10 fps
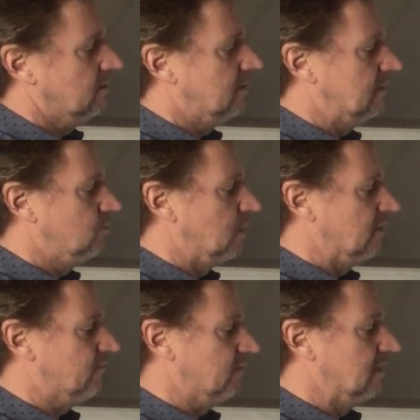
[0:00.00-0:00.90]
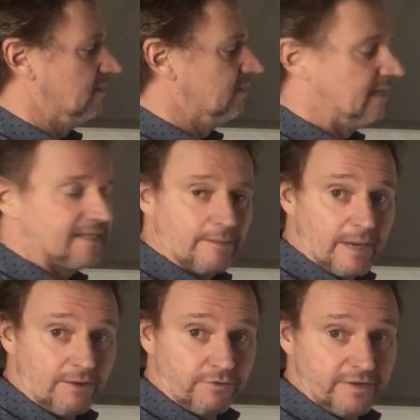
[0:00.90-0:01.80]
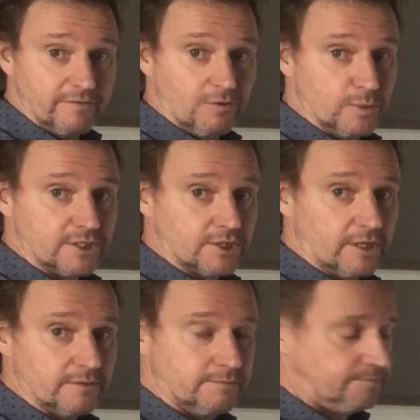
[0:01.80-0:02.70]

that you have that amount of influence on,